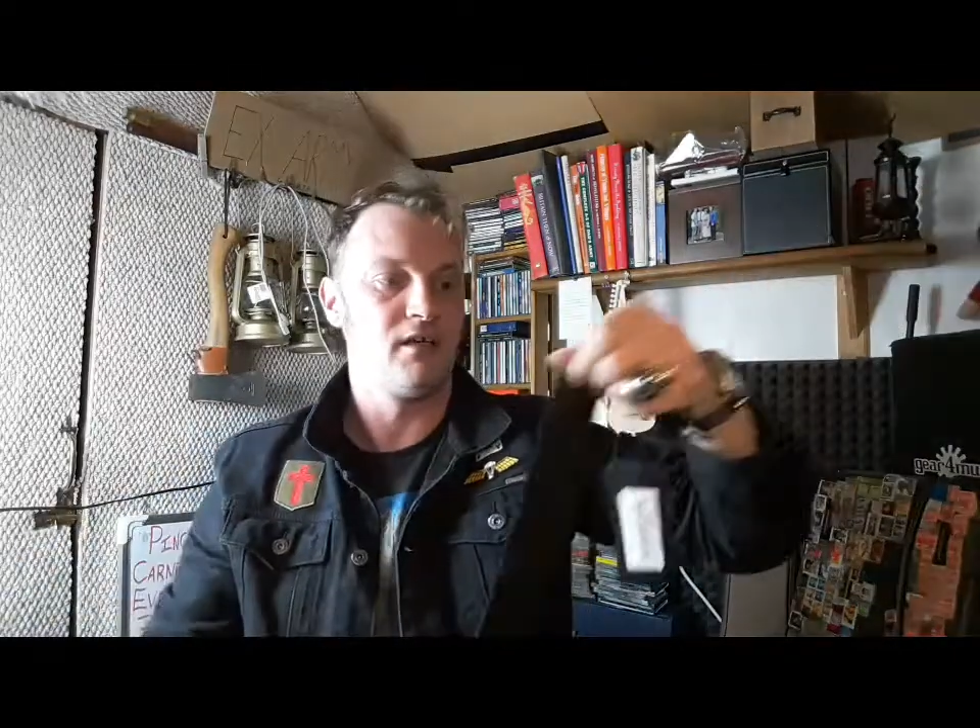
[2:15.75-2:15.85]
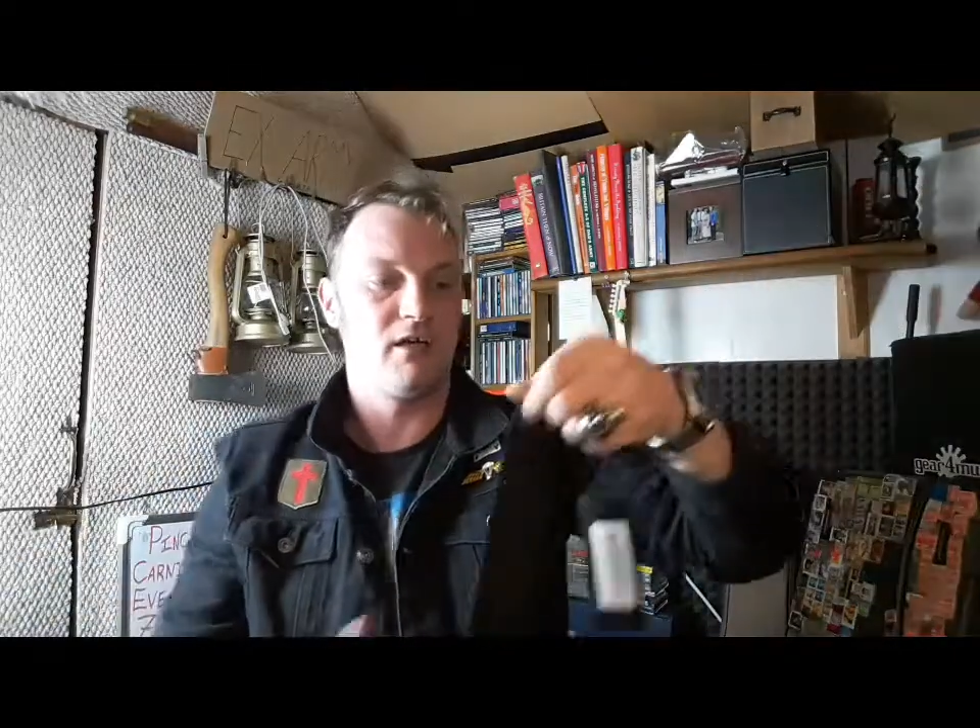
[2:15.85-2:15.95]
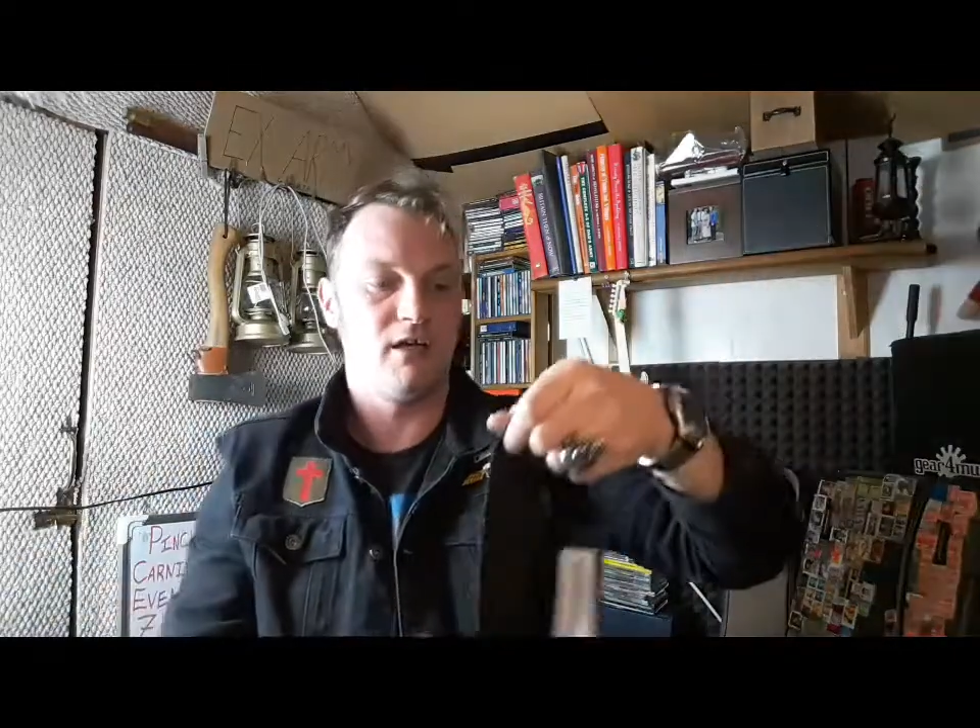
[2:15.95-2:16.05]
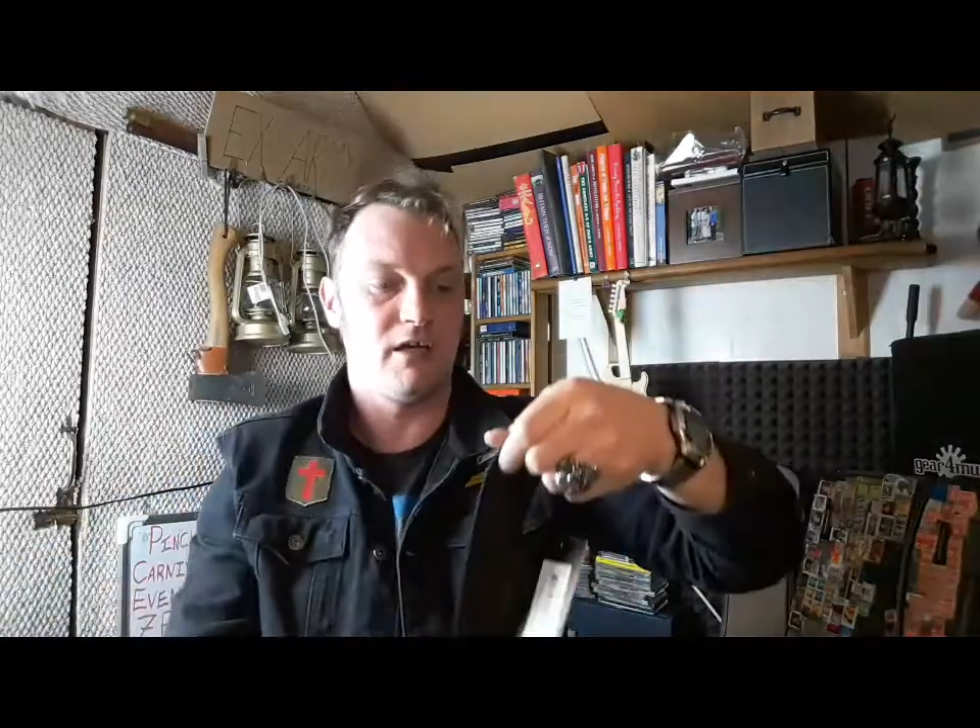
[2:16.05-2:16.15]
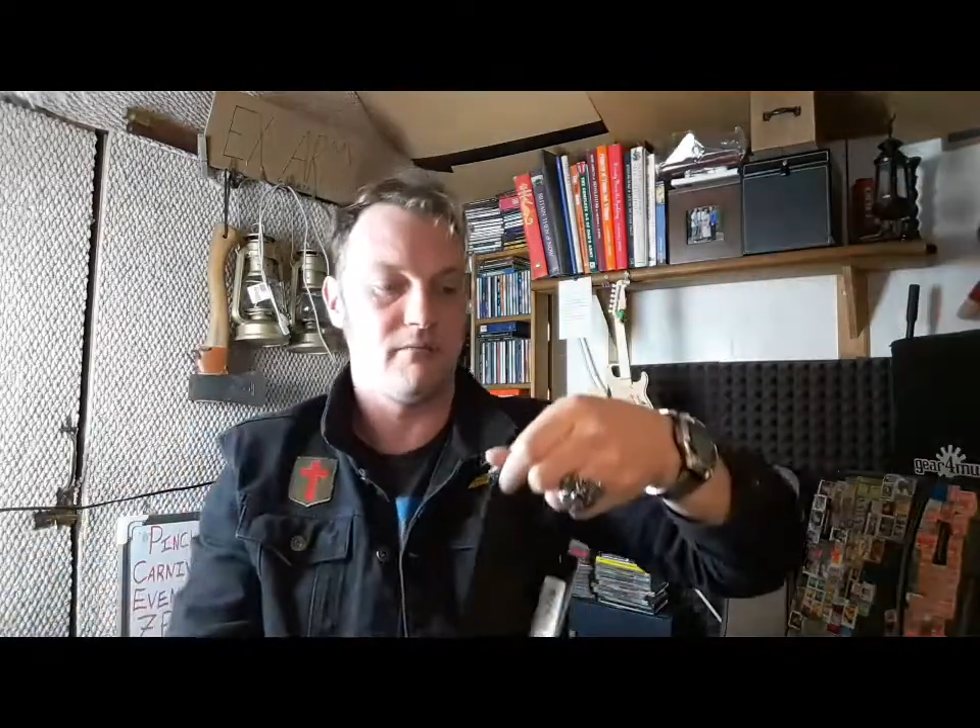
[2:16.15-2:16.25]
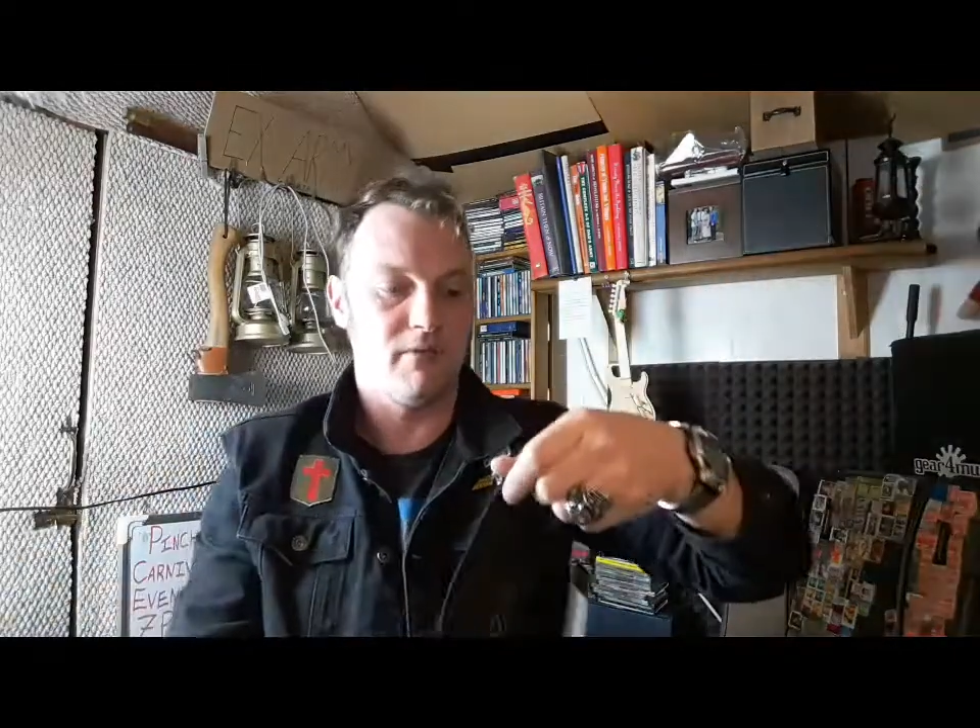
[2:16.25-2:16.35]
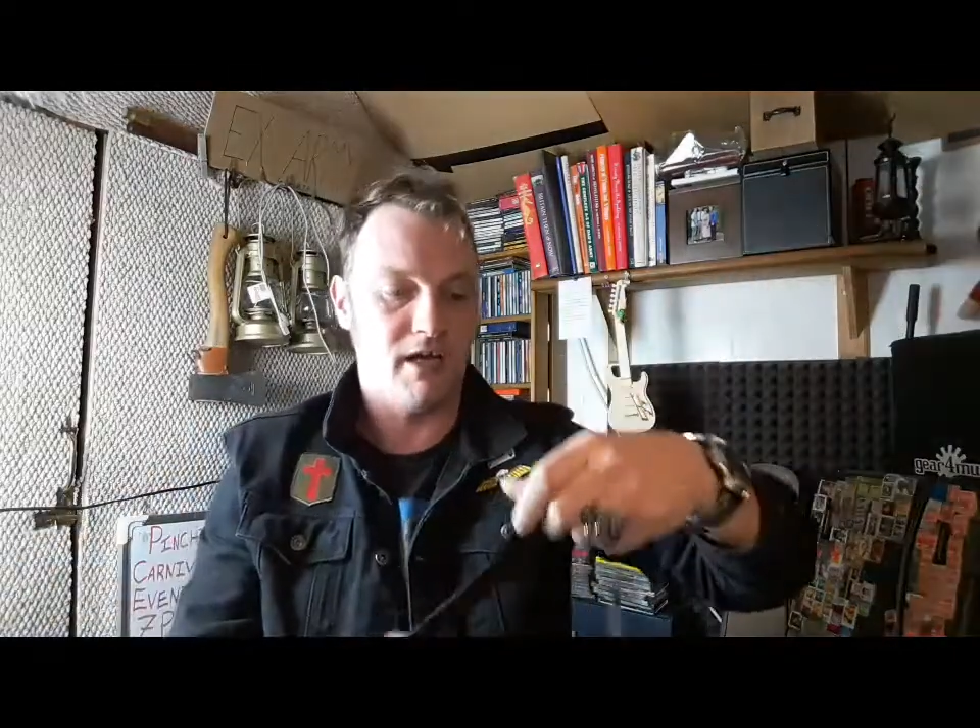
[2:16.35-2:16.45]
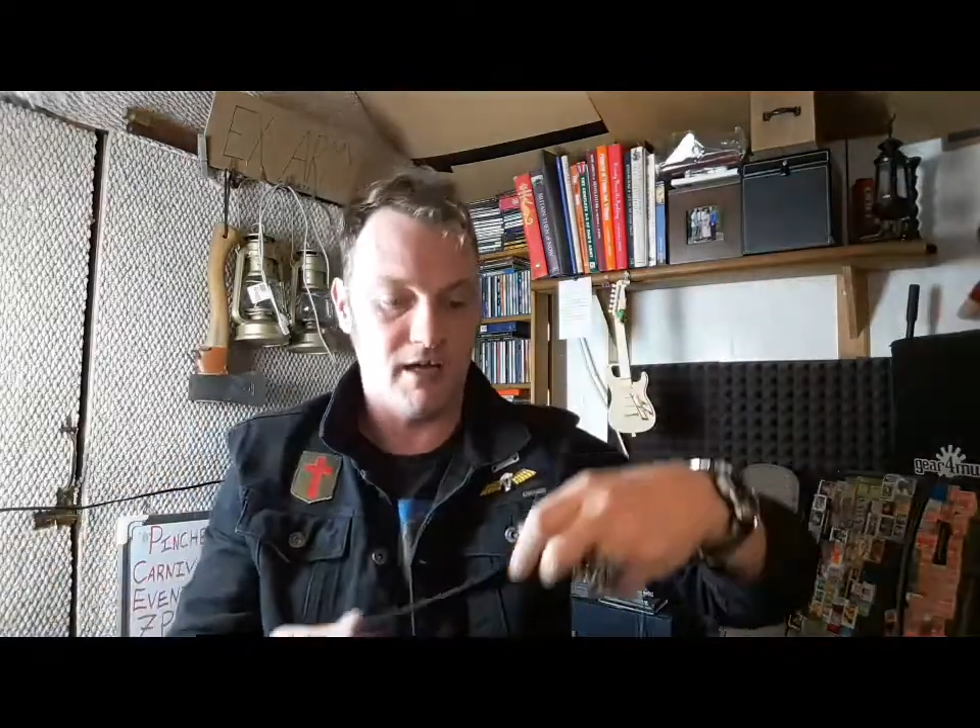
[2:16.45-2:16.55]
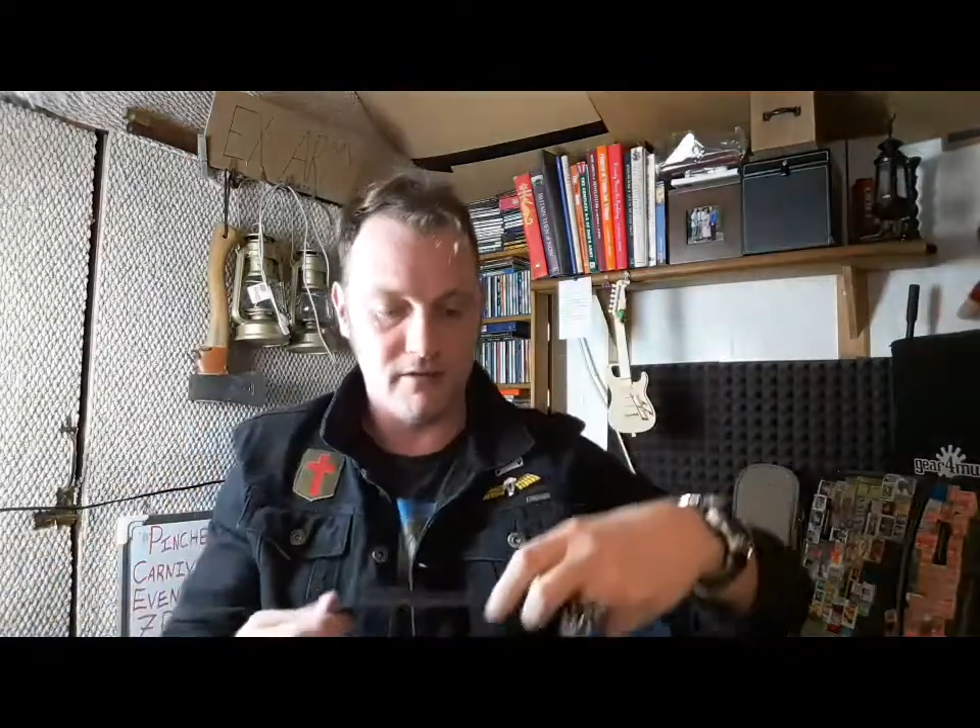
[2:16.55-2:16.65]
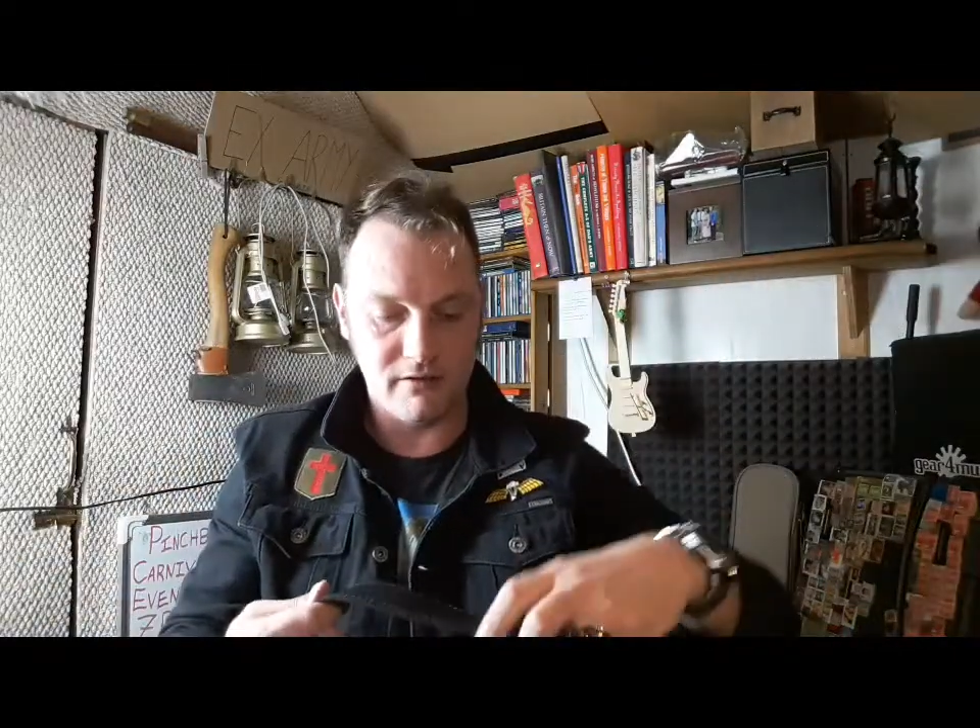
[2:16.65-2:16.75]

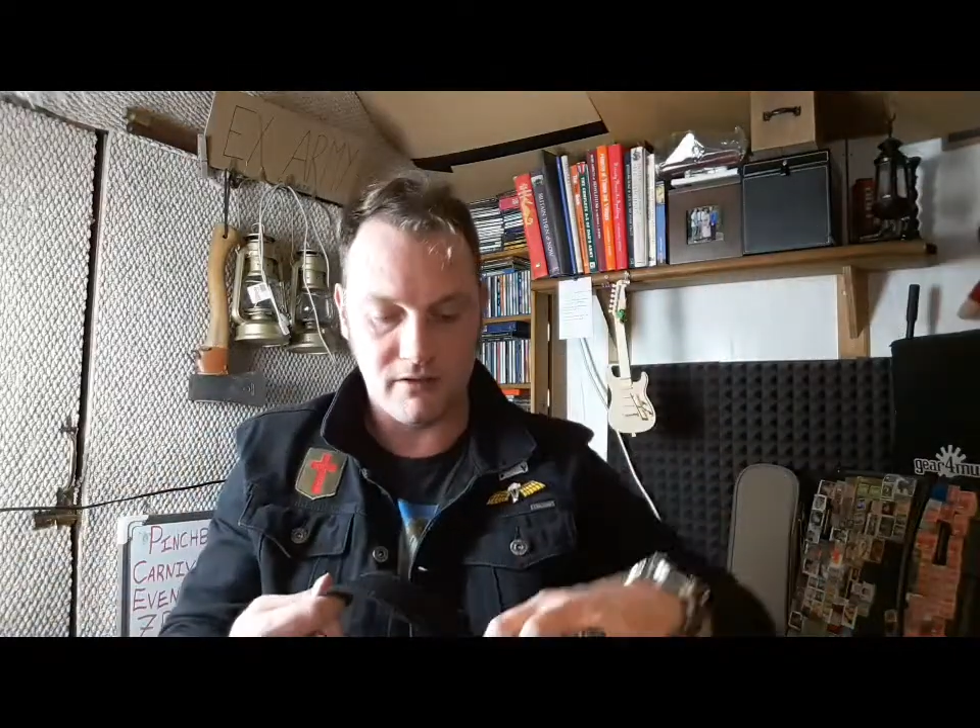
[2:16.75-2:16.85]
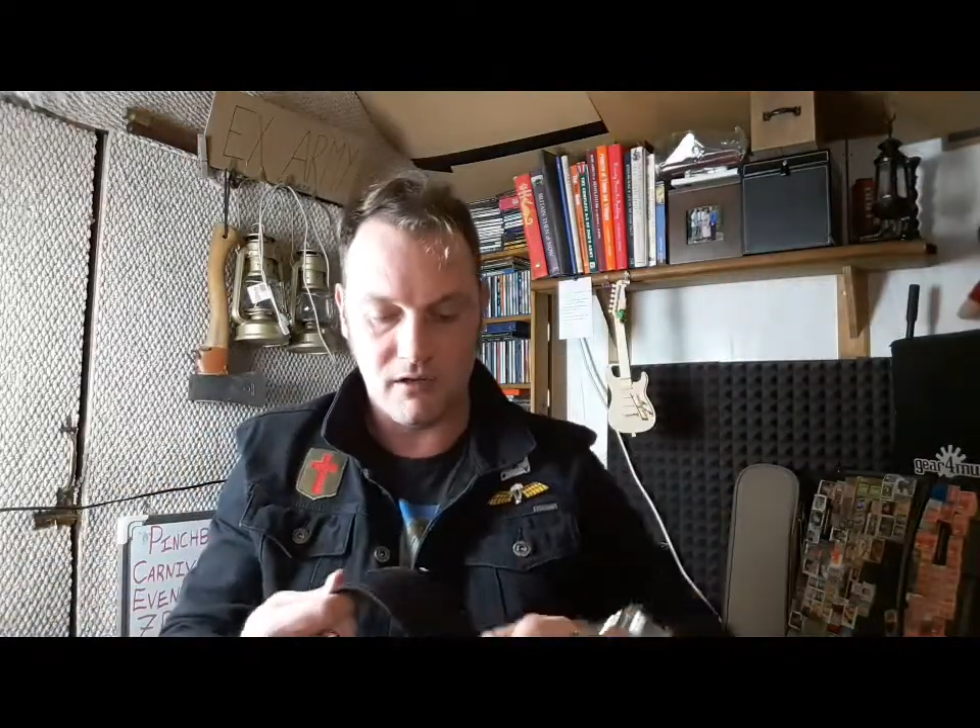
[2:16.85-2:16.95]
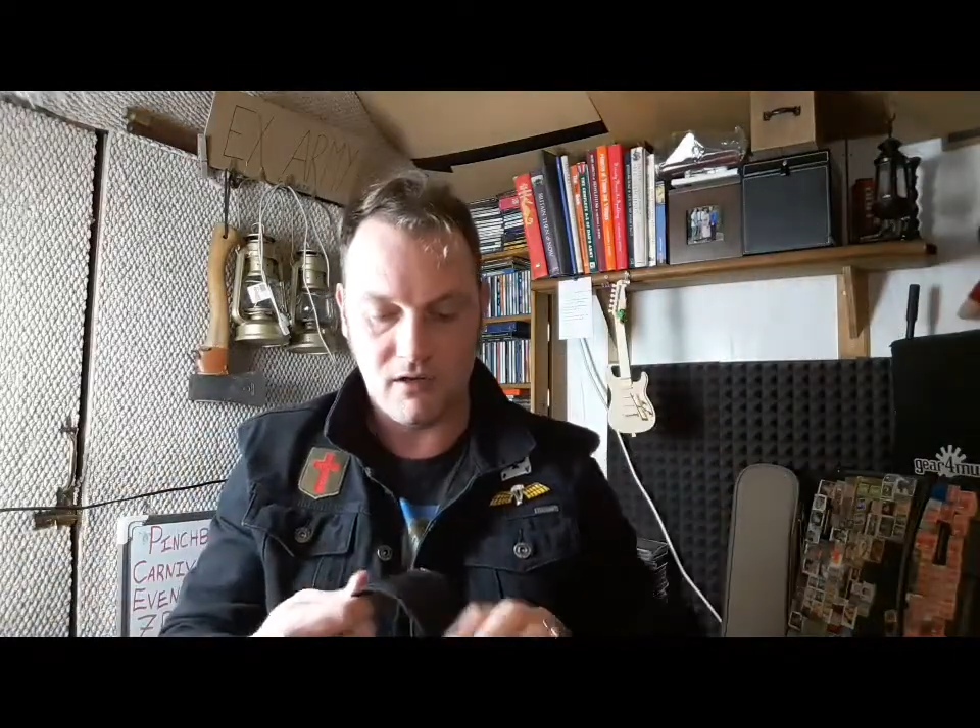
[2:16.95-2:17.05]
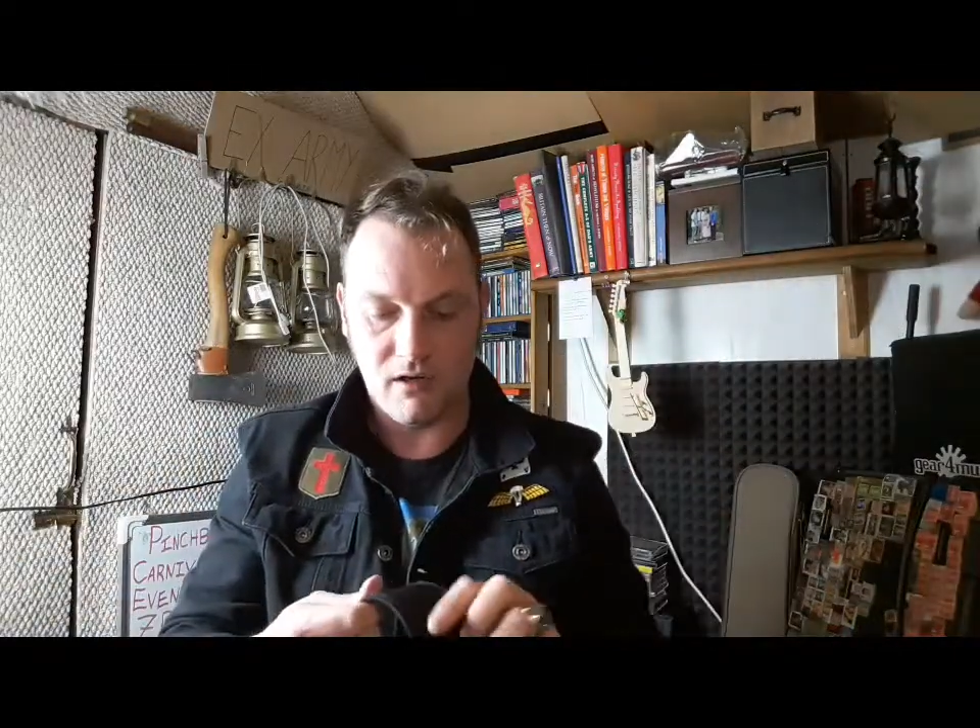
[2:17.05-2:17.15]
And